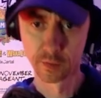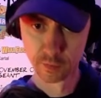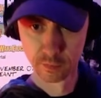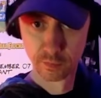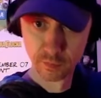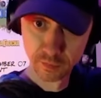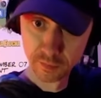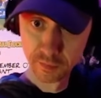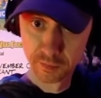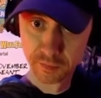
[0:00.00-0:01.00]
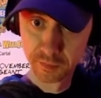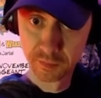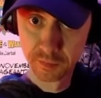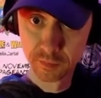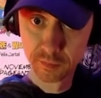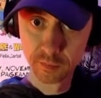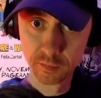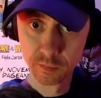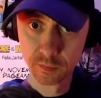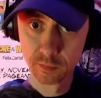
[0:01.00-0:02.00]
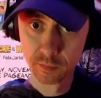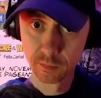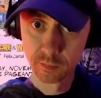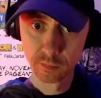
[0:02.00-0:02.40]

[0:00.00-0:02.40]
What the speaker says: [no speech]